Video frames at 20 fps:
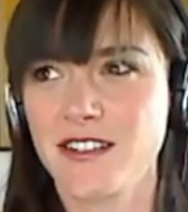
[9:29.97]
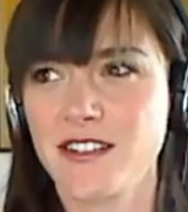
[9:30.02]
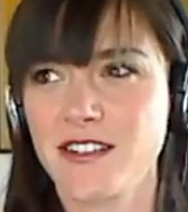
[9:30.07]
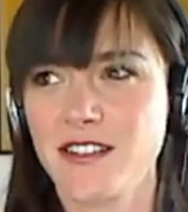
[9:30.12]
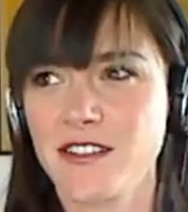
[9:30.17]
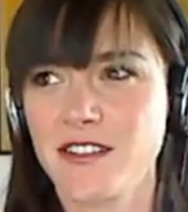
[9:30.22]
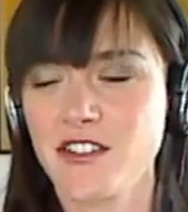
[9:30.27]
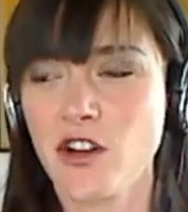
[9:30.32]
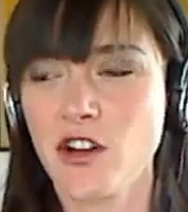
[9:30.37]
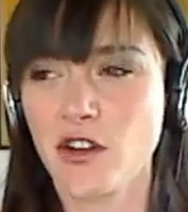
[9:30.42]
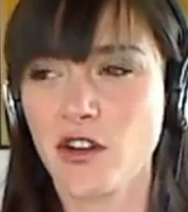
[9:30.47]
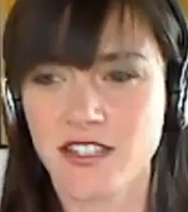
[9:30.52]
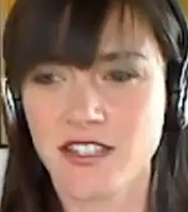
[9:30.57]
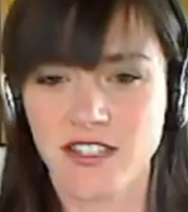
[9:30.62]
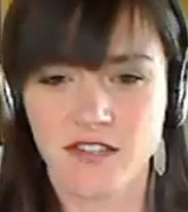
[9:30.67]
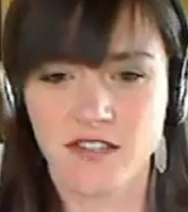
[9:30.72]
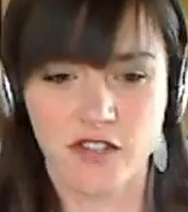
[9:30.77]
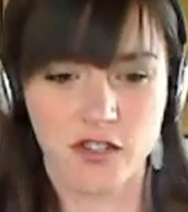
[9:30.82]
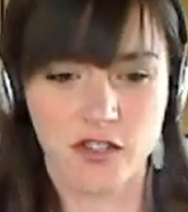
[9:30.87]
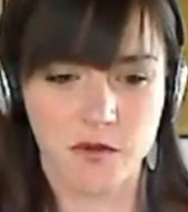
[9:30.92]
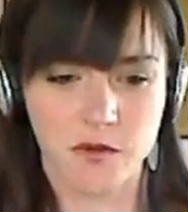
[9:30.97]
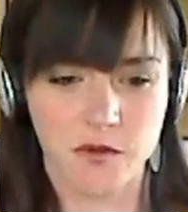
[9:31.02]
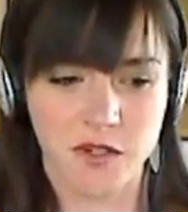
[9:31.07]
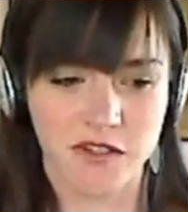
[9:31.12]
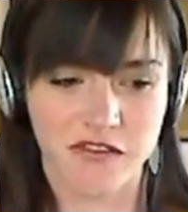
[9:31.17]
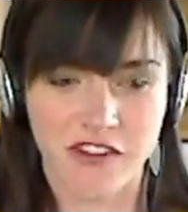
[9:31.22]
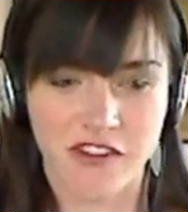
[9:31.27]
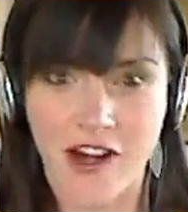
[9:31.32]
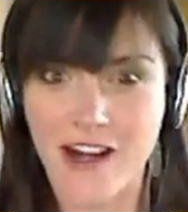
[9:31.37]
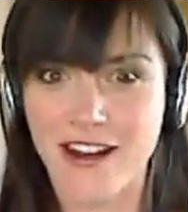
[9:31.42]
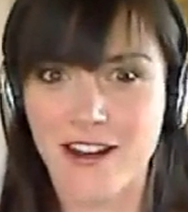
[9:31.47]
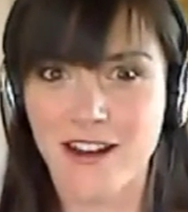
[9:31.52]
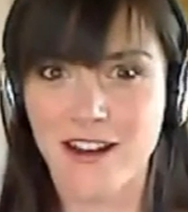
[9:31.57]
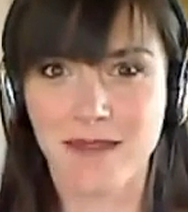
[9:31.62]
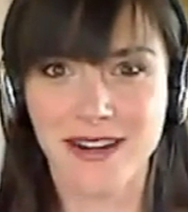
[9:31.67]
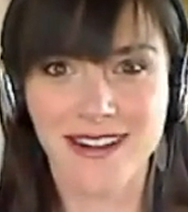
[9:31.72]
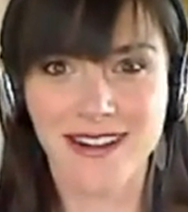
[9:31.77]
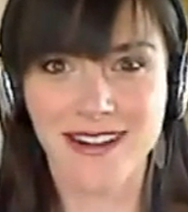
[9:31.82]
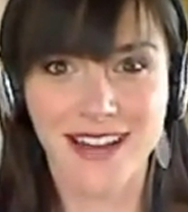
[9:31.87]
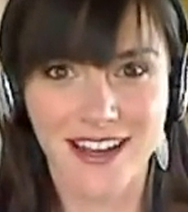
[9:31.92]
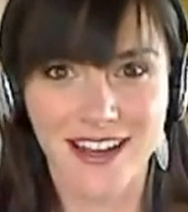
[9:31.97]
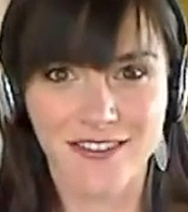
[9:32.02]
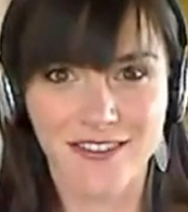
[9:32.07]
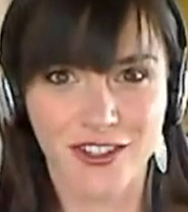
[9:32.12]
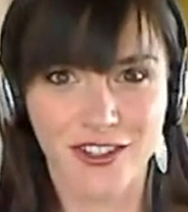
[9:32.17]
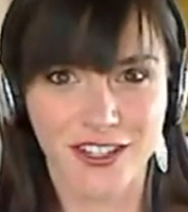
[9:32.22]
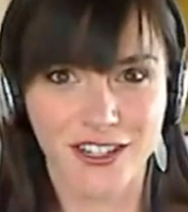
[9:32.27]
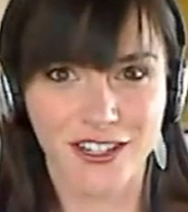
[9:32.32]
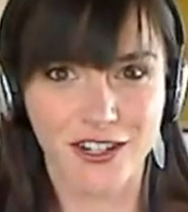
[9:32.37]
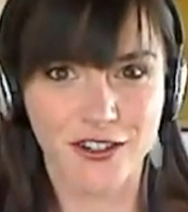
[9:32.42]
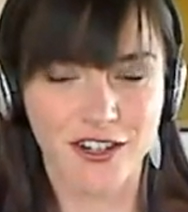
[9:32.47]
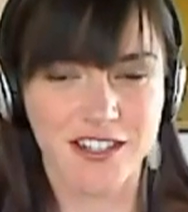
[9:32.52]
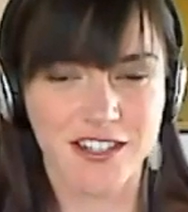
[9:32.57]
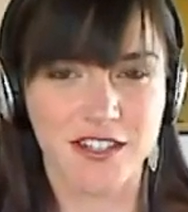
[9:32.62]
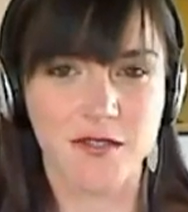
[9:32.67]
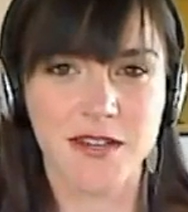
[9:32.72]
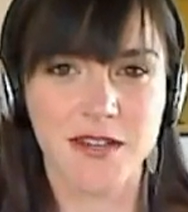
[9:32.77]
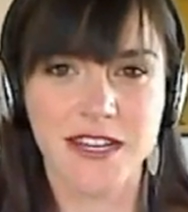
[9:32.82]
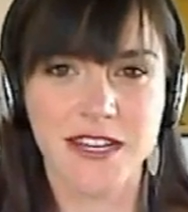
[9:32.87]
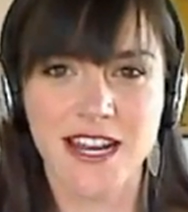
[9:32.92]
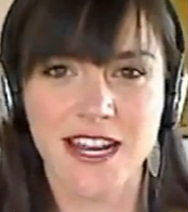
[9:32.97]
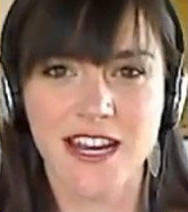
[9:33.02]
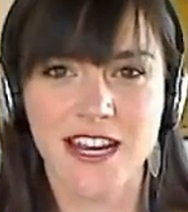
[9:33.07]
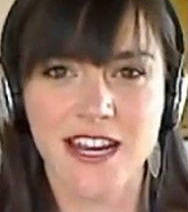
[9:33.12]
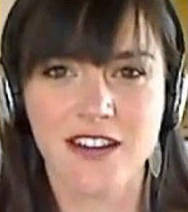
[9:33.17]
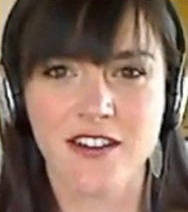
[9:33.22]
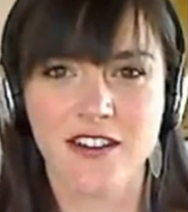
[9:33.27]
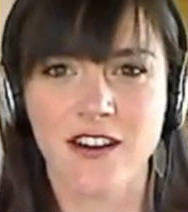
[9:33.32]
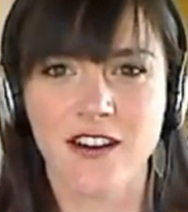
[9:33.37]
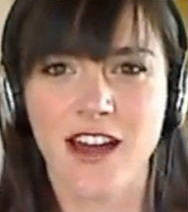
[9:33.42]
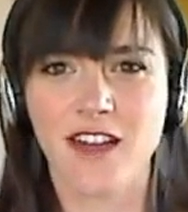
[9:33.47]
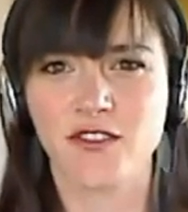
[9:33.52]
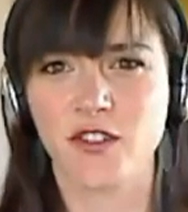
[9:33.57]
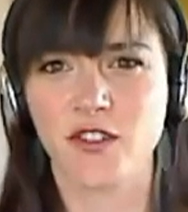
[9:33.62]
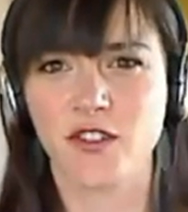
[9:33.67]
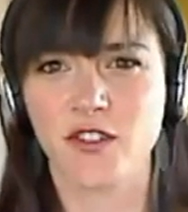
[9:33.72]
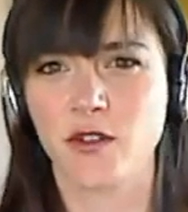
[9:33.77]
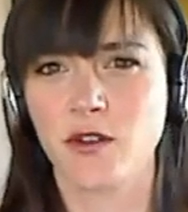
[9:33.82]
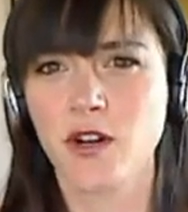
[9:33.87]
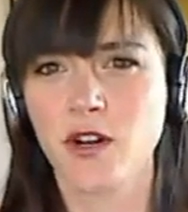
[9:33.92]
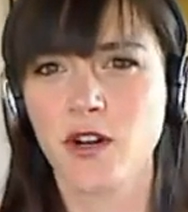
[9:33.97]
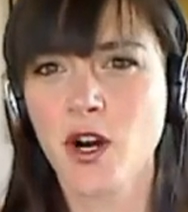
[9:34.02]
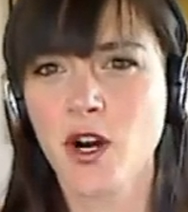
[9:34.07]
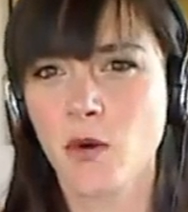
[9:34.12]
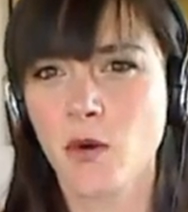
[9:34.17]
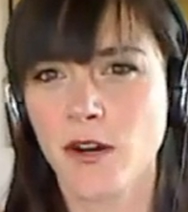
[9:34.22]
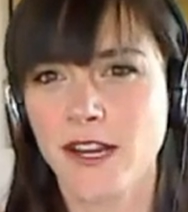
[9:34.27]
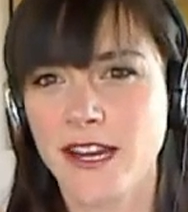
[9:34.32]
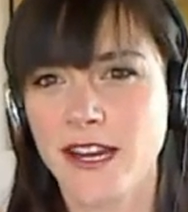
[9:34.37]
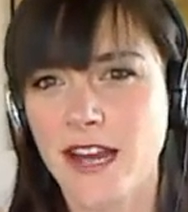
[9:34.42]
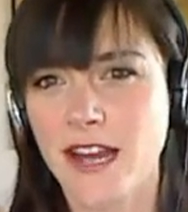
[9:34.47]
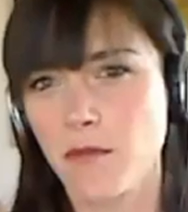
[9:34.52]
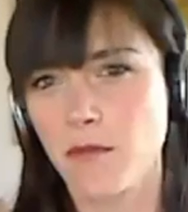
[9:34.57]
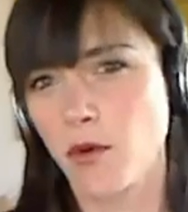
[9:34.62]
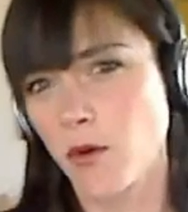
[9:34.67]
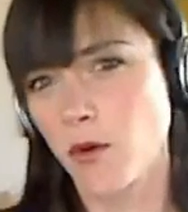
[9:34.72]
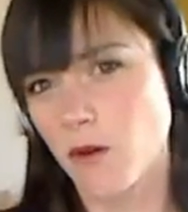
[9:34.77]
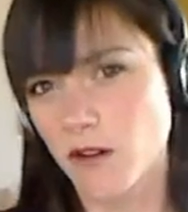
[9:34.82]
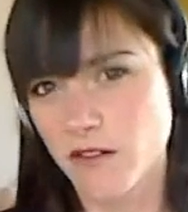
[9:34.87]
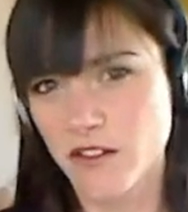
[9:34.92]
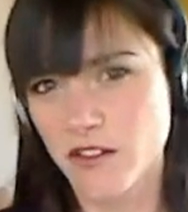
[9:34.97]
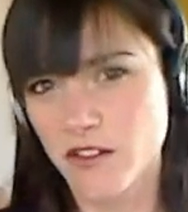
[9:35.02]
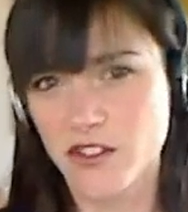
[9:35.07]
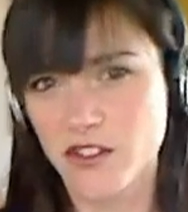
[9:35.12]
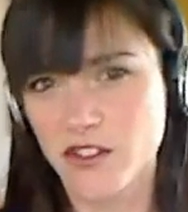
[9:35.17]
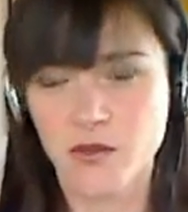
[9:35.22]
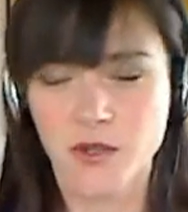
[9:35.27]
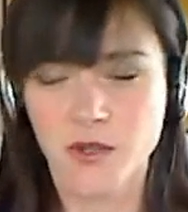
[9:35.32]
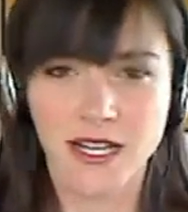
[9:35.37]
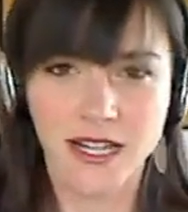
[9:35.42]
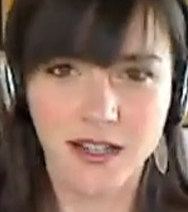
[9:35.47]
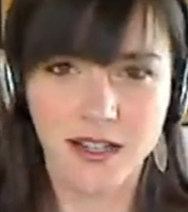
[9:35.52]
notice a difference between Friday and Monday after like a crazy weekend or after working out oh, absolutely. more versus working out